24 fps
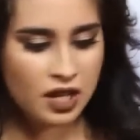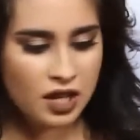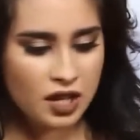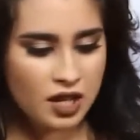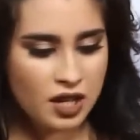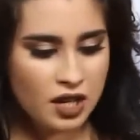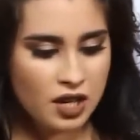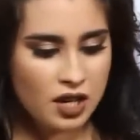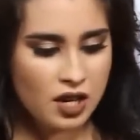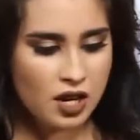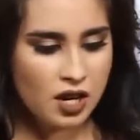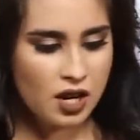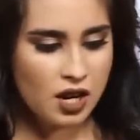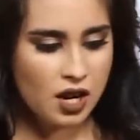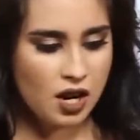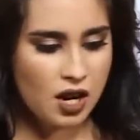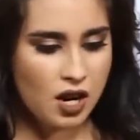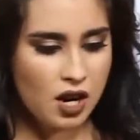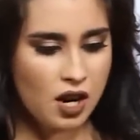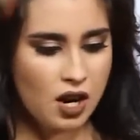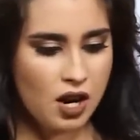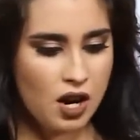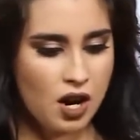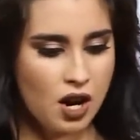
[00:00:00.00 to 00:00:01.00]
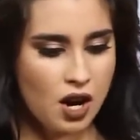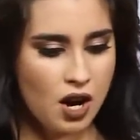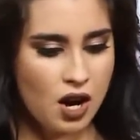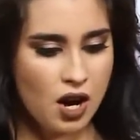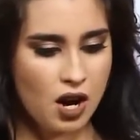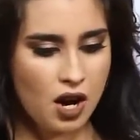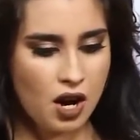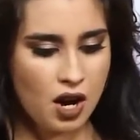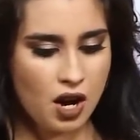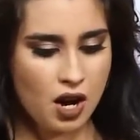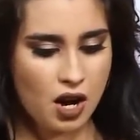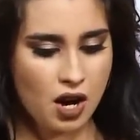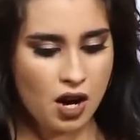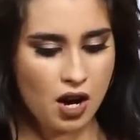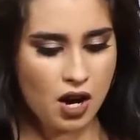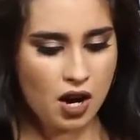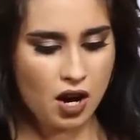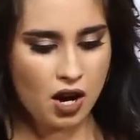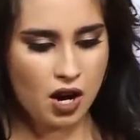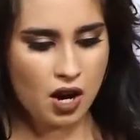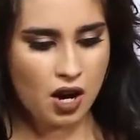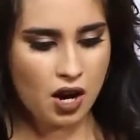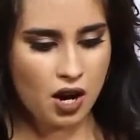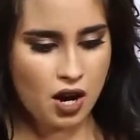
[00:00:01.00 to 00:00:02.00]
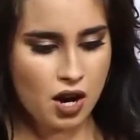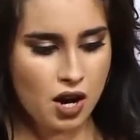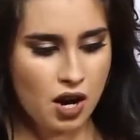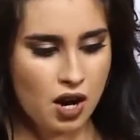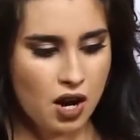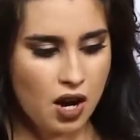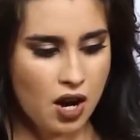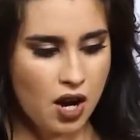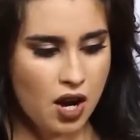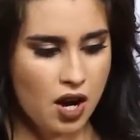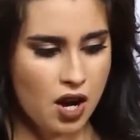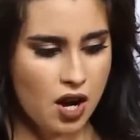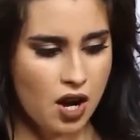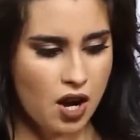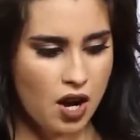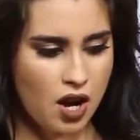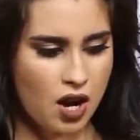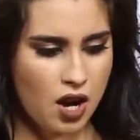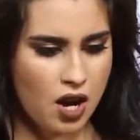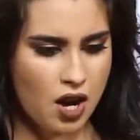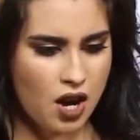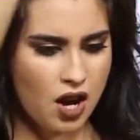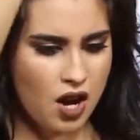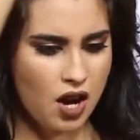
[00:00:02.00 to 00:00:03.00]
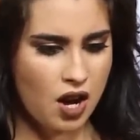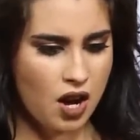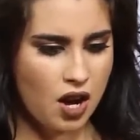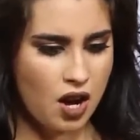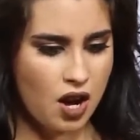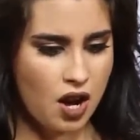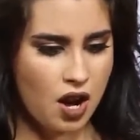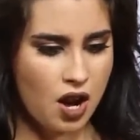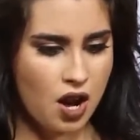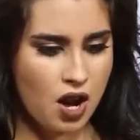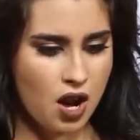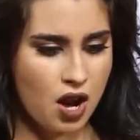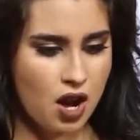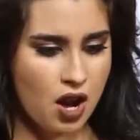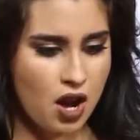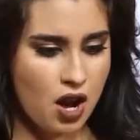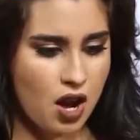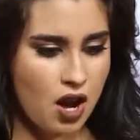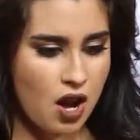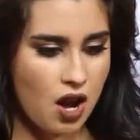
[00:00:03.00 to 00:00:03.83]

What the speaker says: This person isn't speaking.